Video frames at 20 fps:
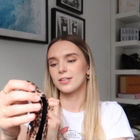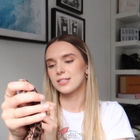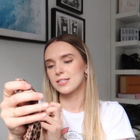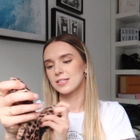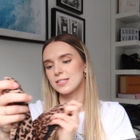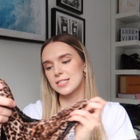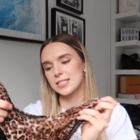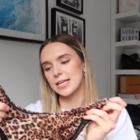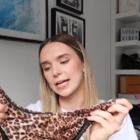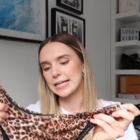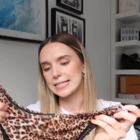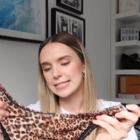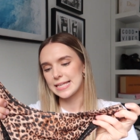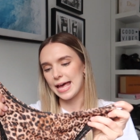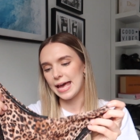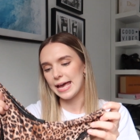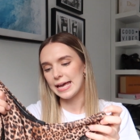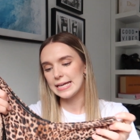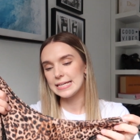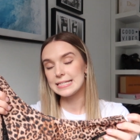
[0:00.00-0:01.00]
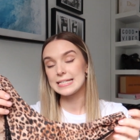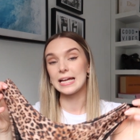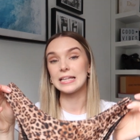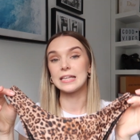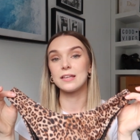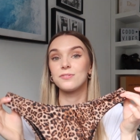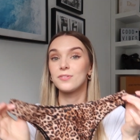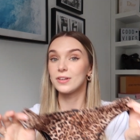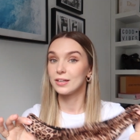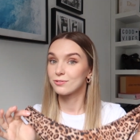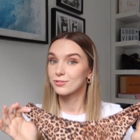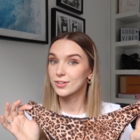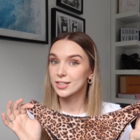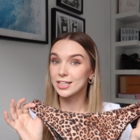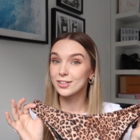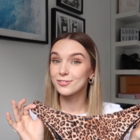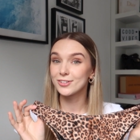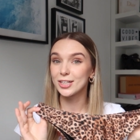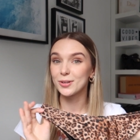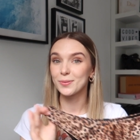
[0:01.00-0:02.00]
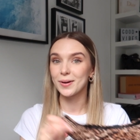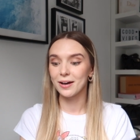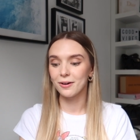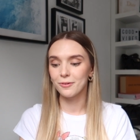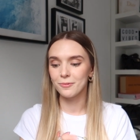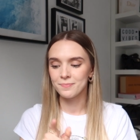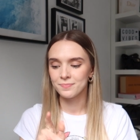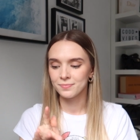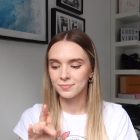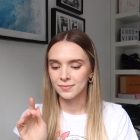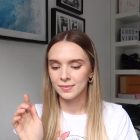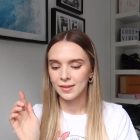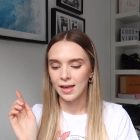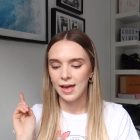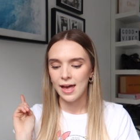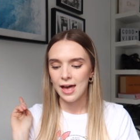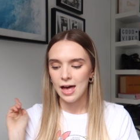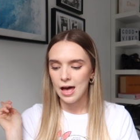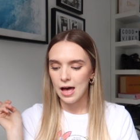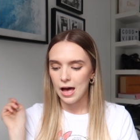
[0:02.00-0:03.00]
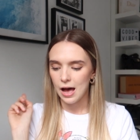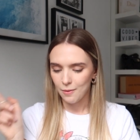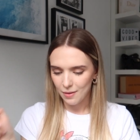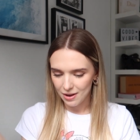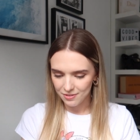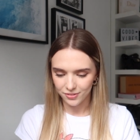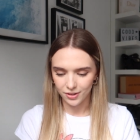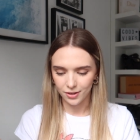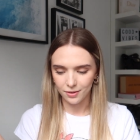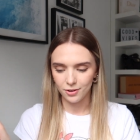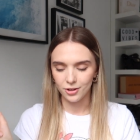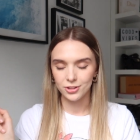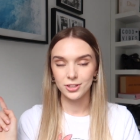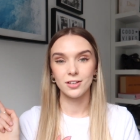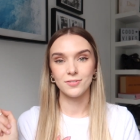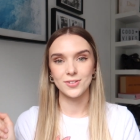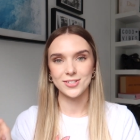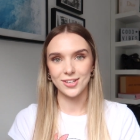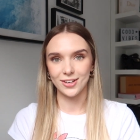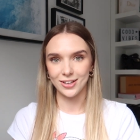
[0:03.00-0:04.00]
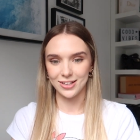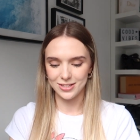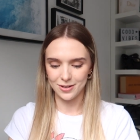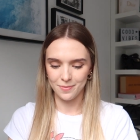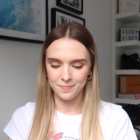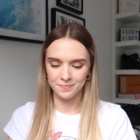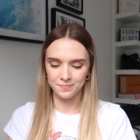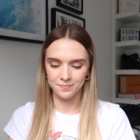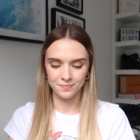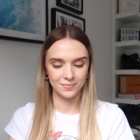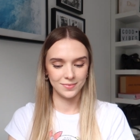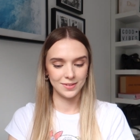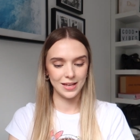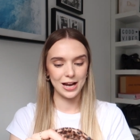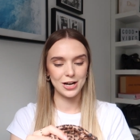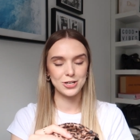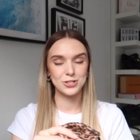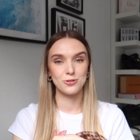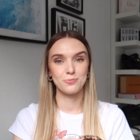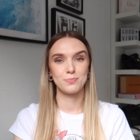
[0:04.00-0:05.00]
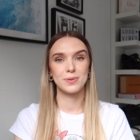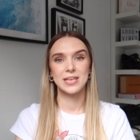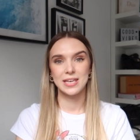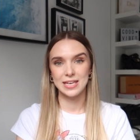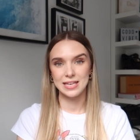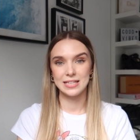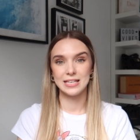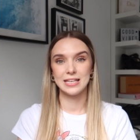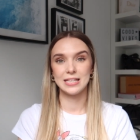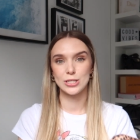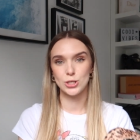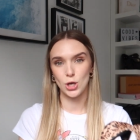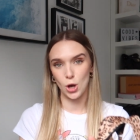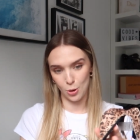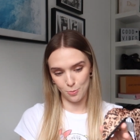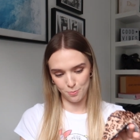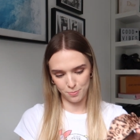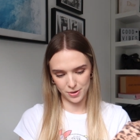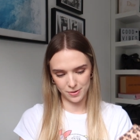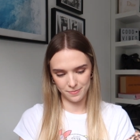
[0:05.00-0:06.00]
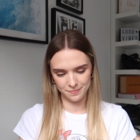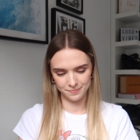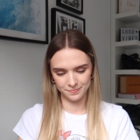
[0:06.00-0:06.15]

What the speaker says: this in size 8 and they fit really, really well. However, on the other side, the actual bikini top.